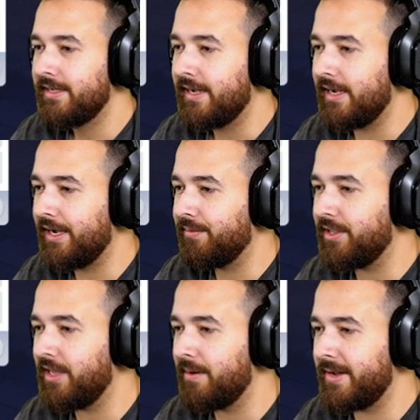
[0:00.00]
Uh, we
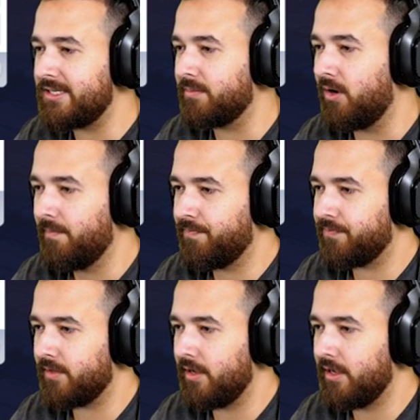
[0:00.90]
can get a Magic Mop.
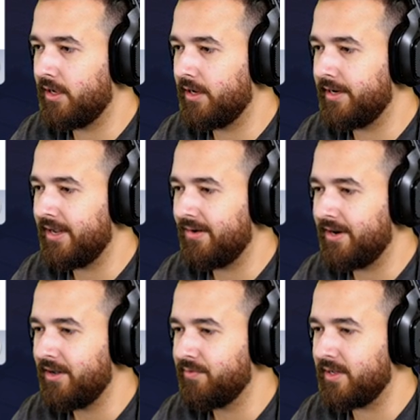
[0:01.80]
Uh, now, I
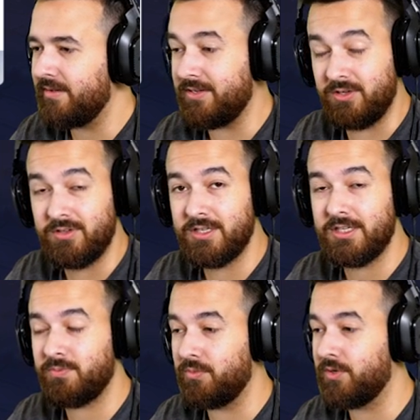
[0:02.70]
don't know if we can even use
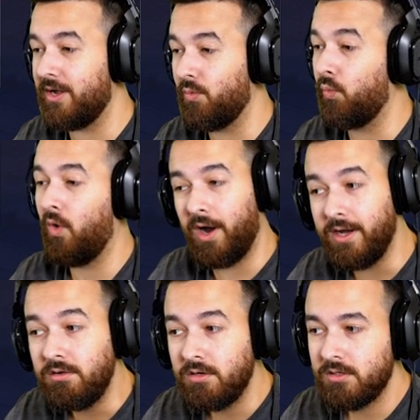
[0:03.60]
this, but we'll get
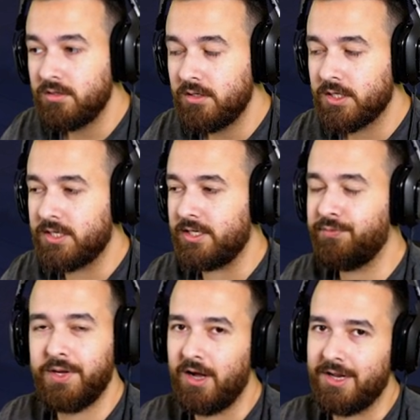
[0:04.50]
one. Because
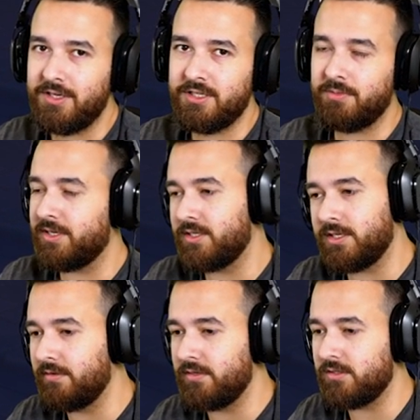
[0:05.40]
if we can't use it, we can just
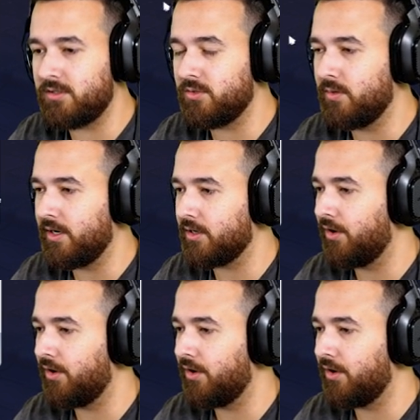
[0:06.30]
give it to uh,